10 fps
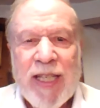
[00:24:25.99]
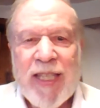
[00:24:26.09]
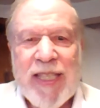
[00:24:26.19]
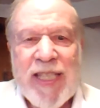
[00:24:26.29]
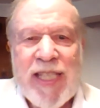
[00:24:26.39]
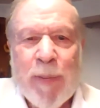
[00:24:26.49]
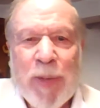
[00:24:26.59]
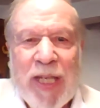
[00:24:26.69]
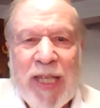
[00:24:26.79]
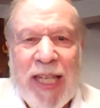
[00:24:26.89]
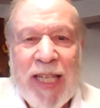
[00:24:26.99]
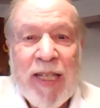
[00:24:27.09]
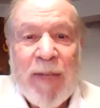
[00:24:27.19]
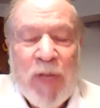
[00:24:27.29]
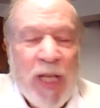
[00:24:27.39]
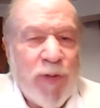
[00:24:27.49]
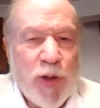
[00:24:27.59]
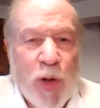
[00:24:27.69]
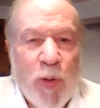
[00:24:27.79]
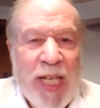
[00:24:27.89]
this is something that if
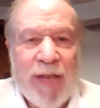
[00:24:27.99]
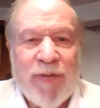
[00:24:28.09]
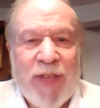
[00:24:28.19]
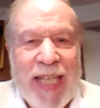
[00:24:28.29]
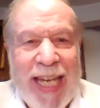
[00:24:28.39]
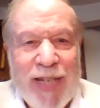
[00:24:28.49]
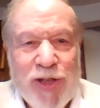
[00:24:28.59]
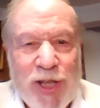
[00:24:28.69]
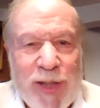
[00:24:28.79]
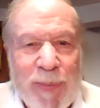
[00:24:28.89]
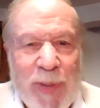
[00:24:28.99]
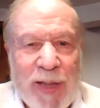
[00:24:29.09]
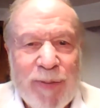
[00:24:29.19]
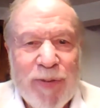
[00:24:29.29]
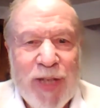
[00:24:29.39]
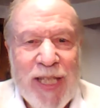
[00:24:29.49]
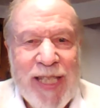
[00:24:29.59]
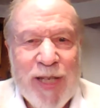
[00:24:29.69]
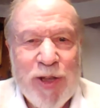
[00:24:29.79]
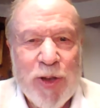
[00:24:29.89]
you're going on vacation in the middle of
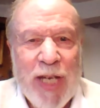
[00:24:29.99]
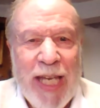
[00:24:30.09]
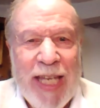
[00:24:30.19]
this and you're